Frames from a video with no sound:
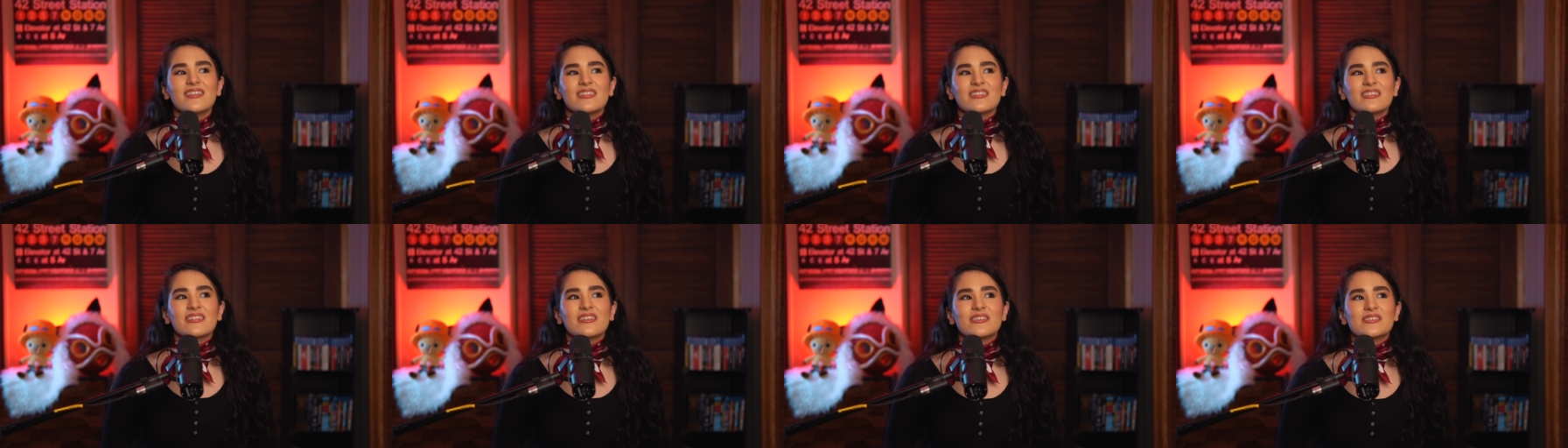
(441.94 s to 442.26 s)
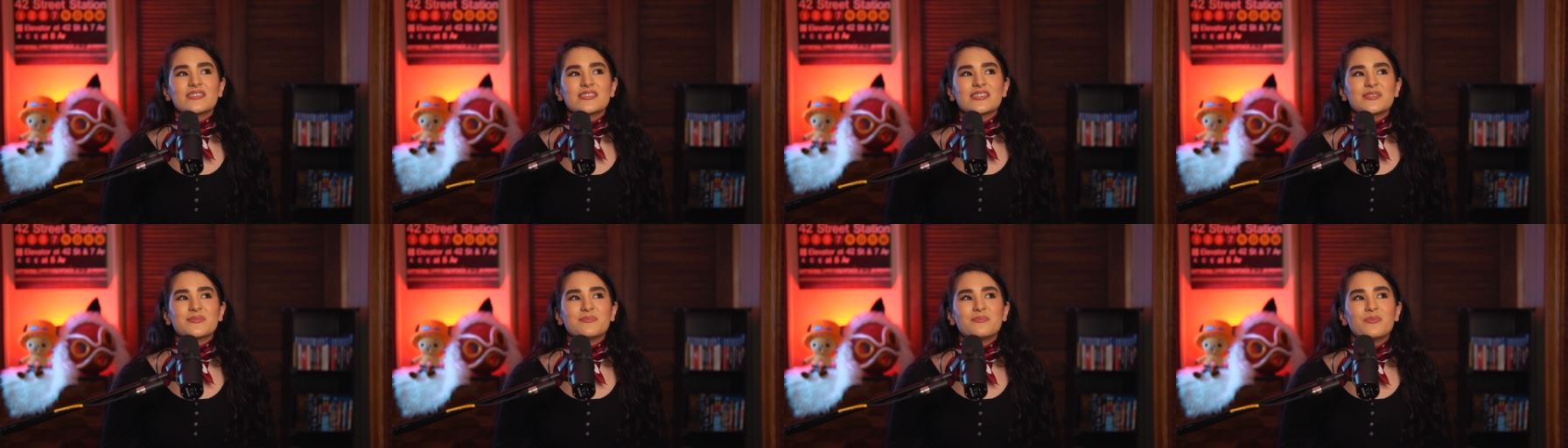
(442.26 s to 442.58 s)

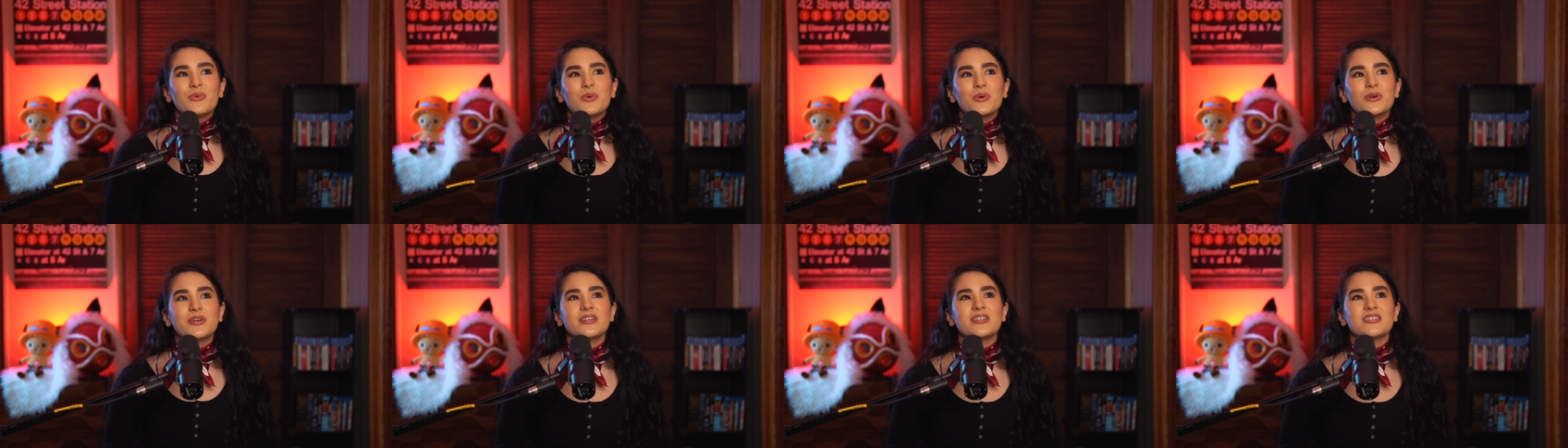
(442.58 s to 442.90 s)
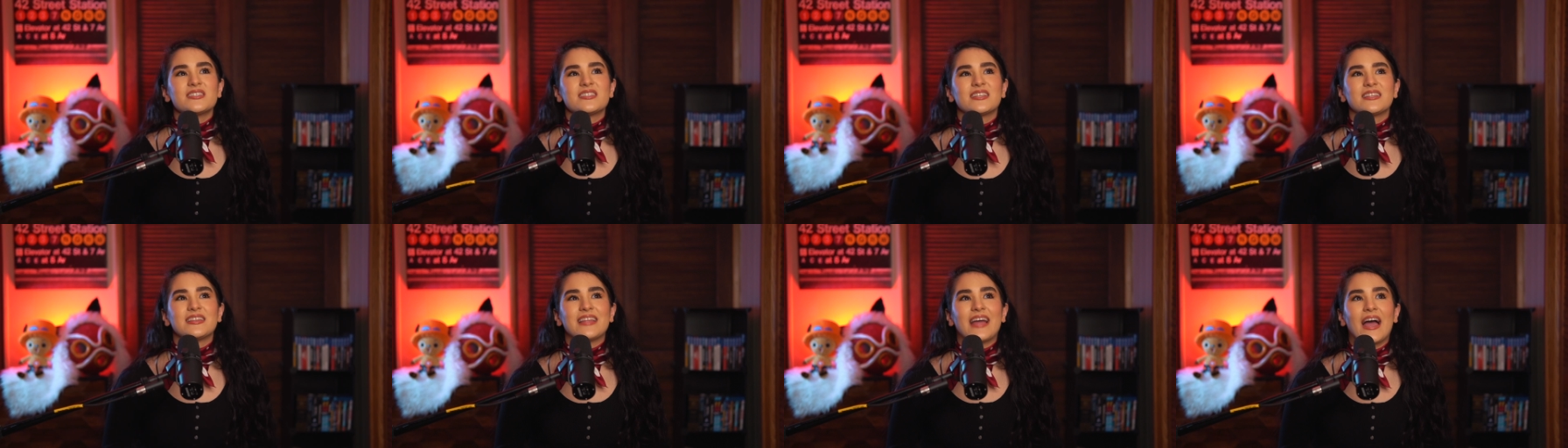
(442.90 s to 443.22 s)
there's more
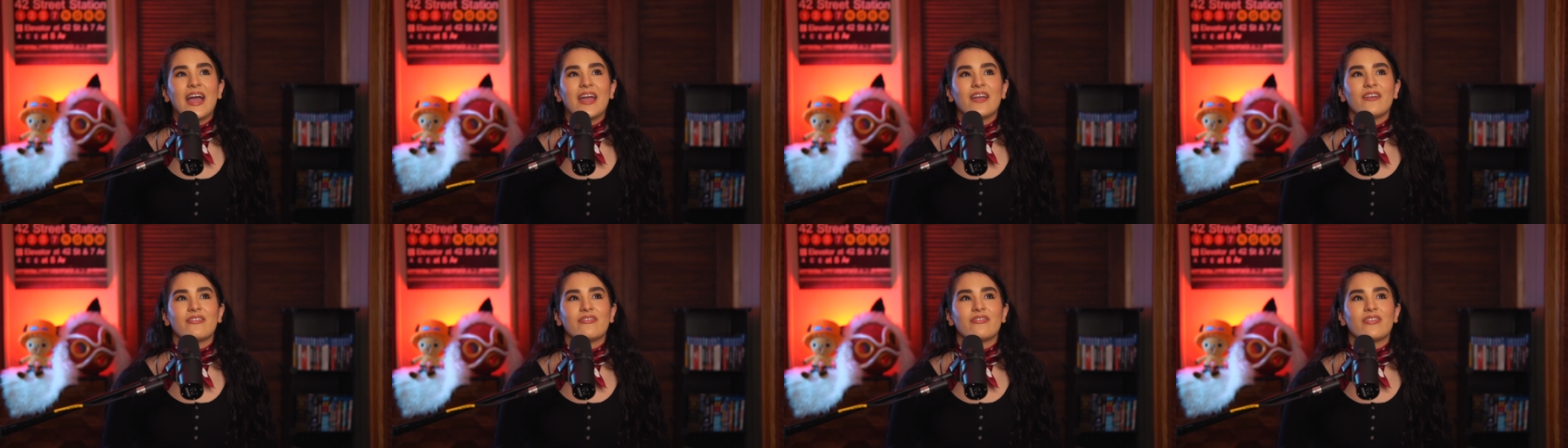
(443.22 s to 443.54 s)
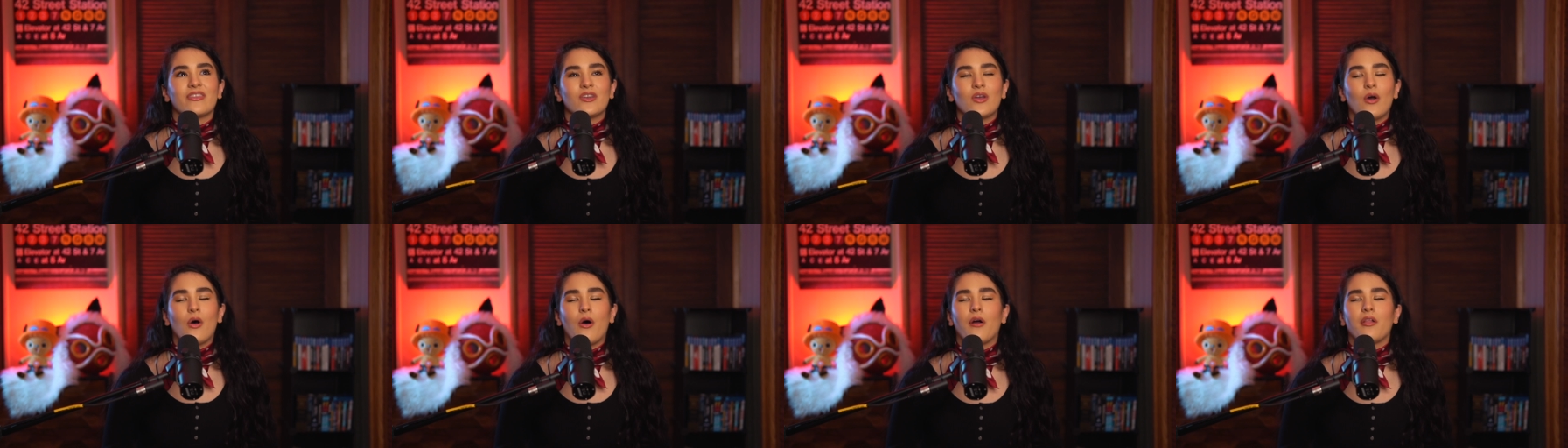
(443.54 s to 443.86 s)
to life
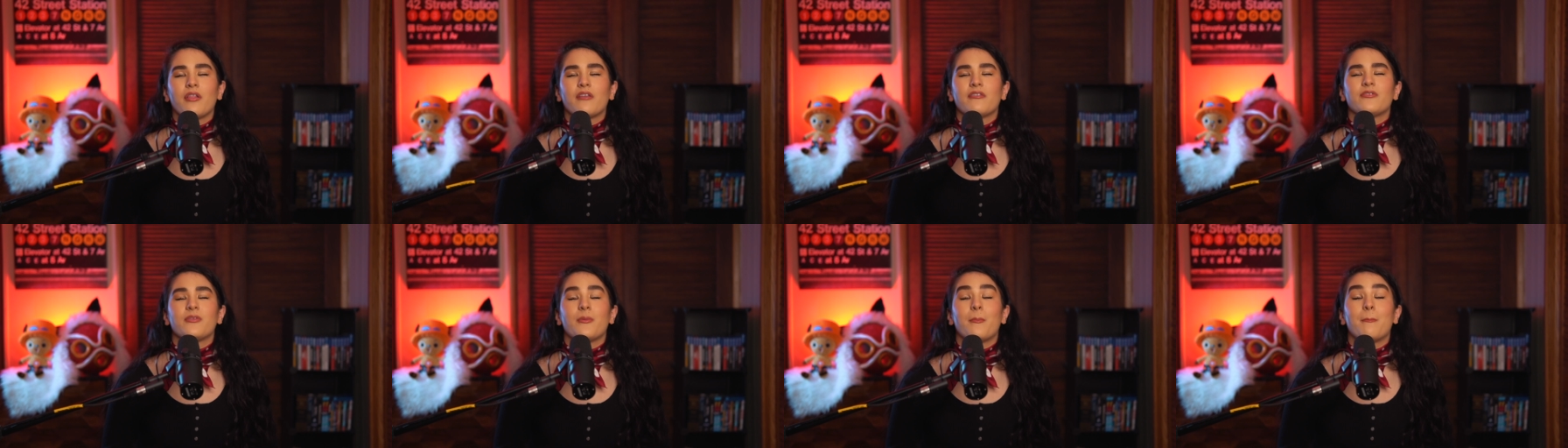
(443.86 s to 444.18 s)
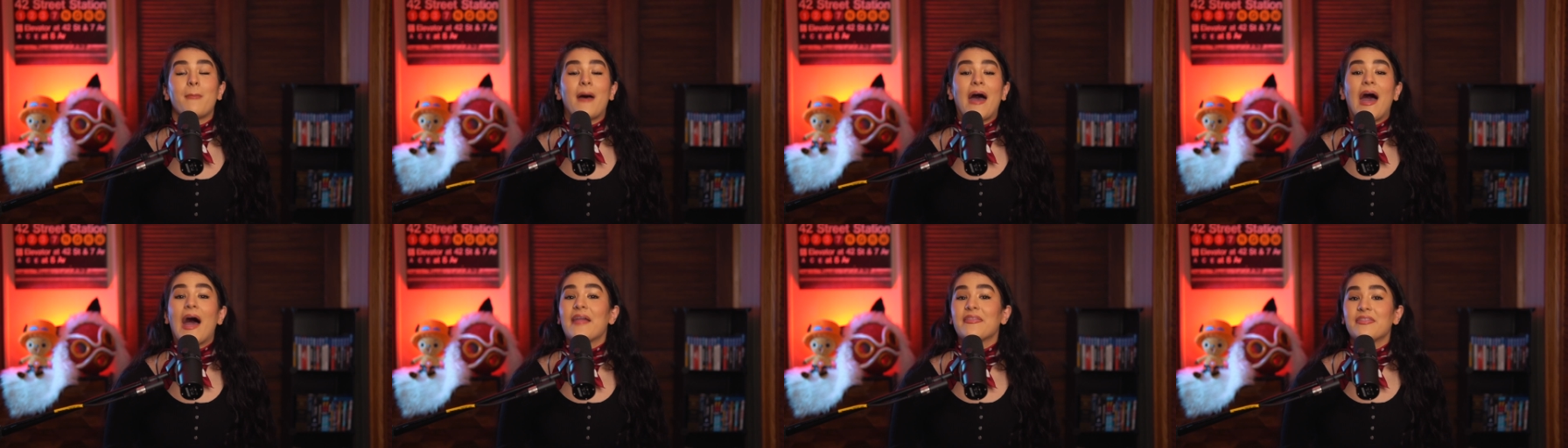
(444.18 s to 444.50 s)
than all of the
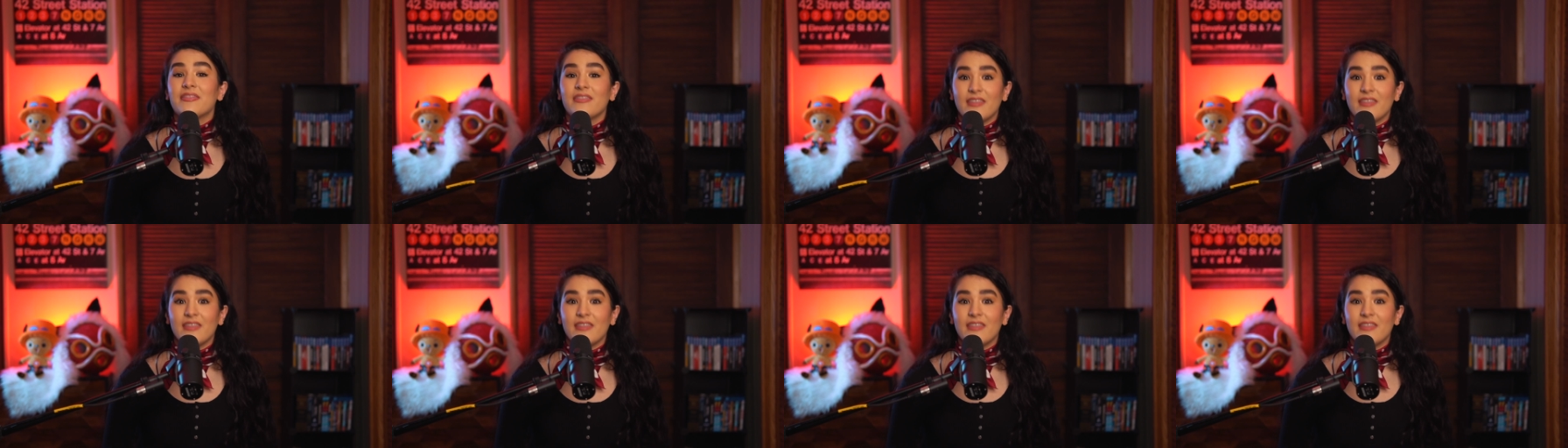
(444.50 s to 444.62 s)
bad